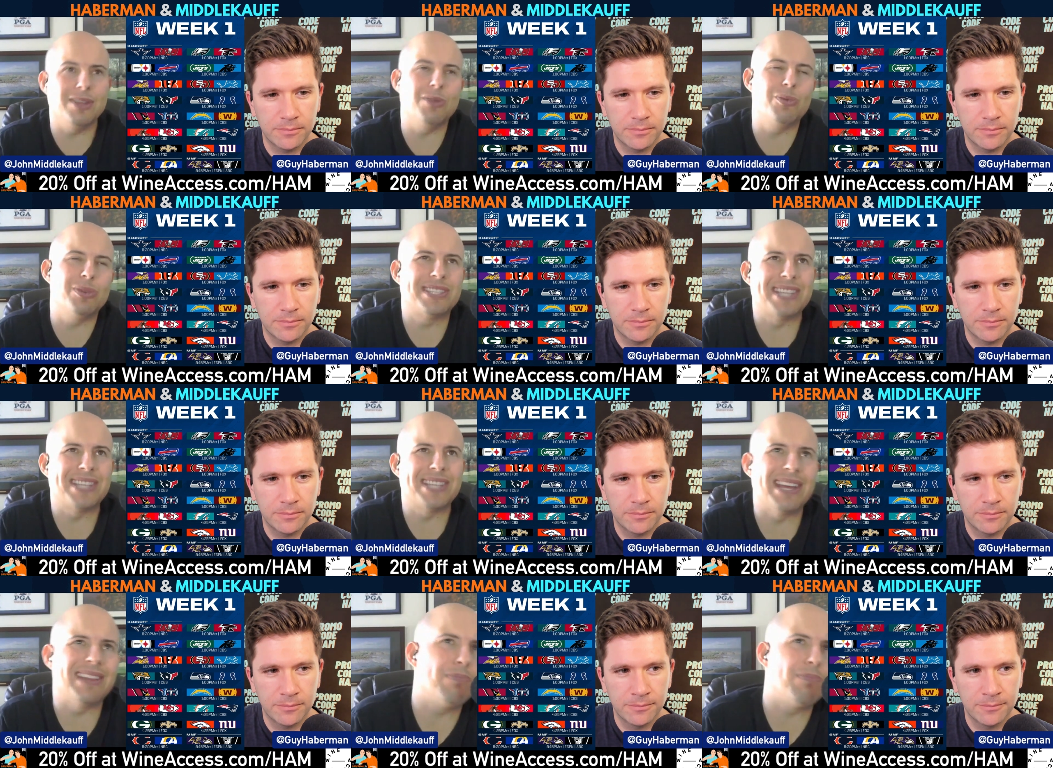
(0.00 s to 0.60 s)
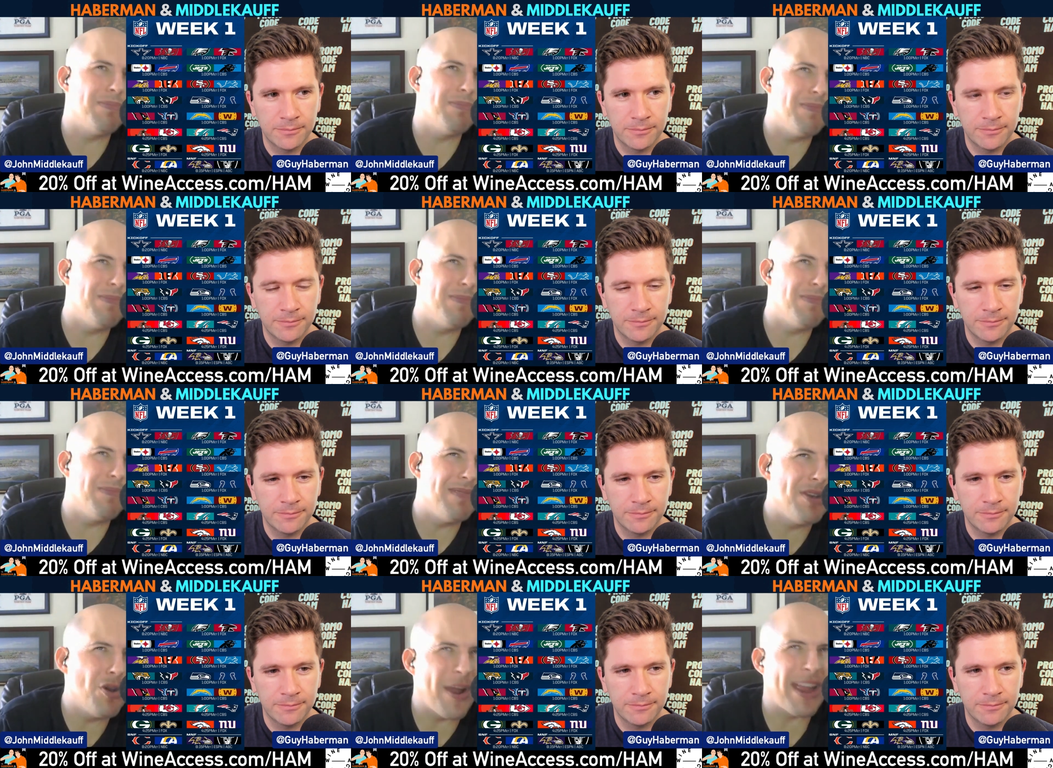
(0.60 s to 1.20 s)
Speaker 1: You would say
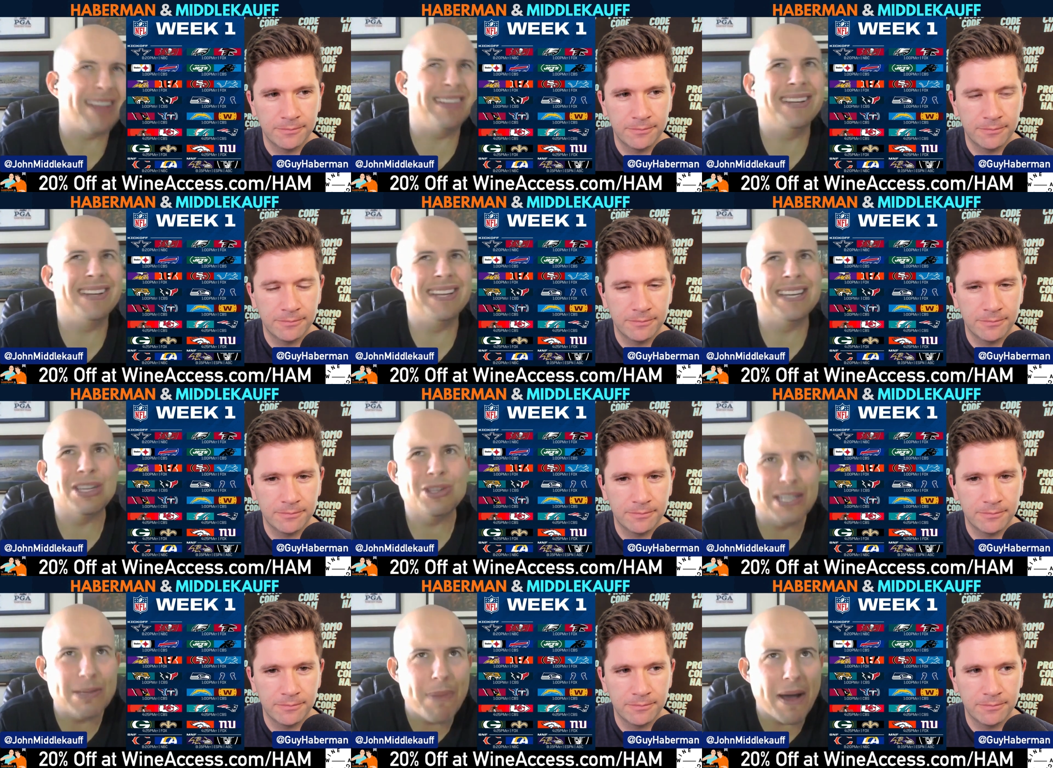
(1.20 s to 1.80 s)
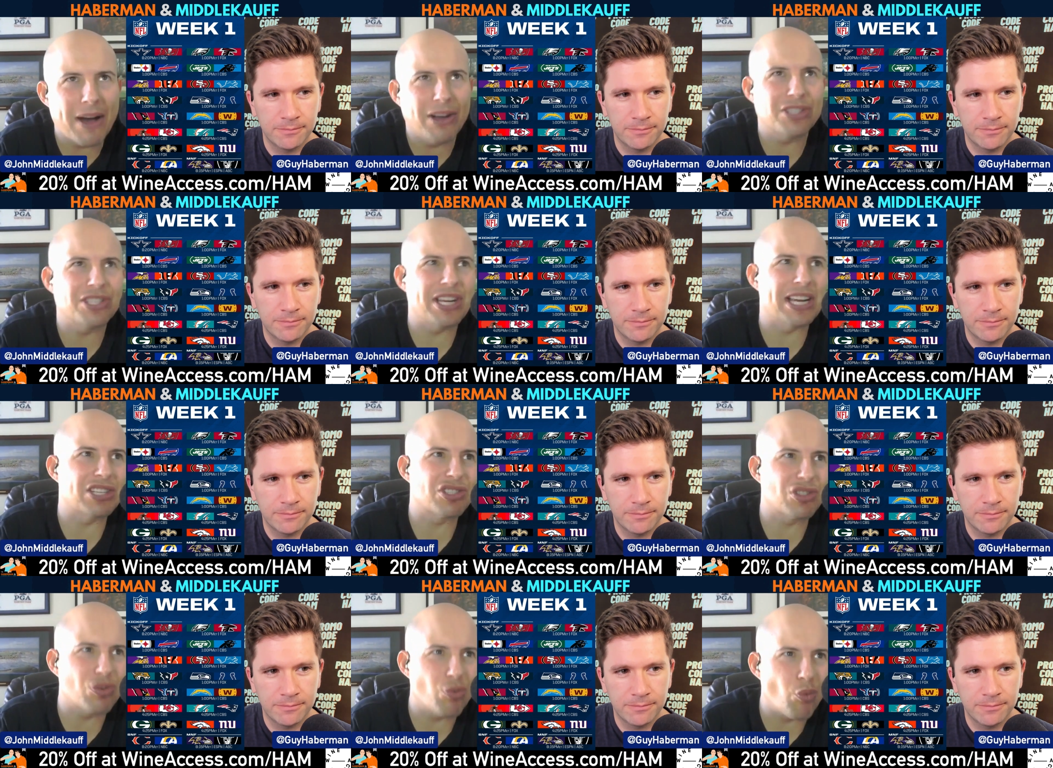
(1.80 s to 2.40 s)
New England. You see
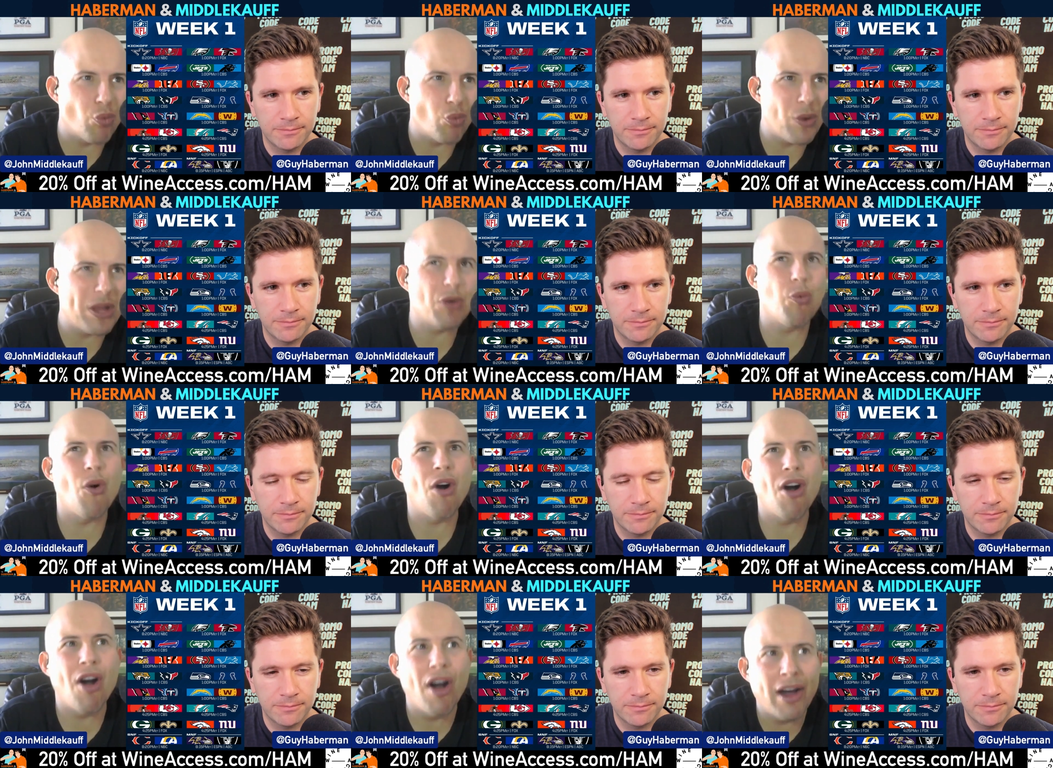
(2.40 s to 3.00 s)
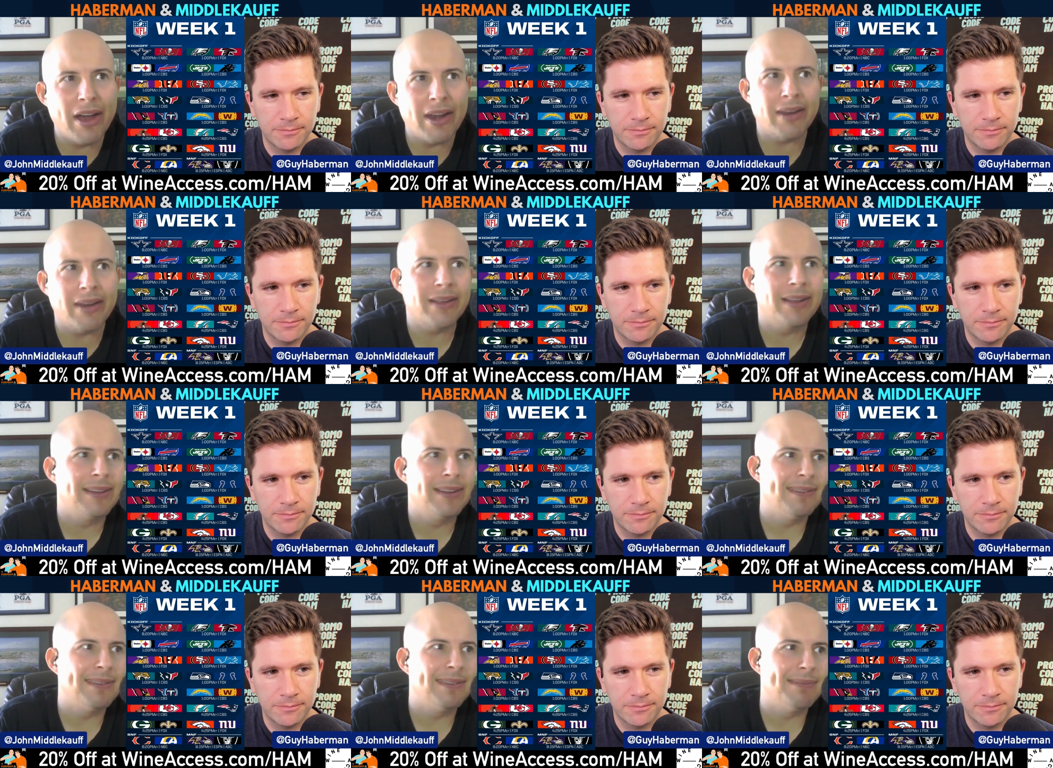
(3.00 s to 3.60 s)
Belichick's week
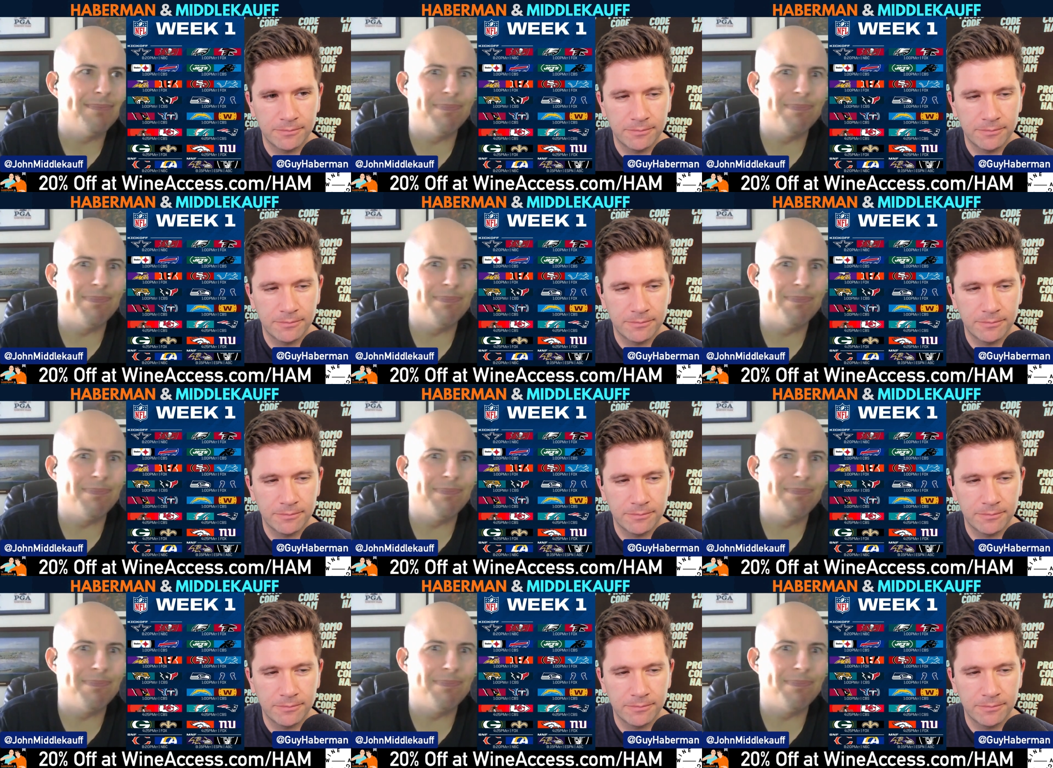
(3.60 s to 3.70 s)
one,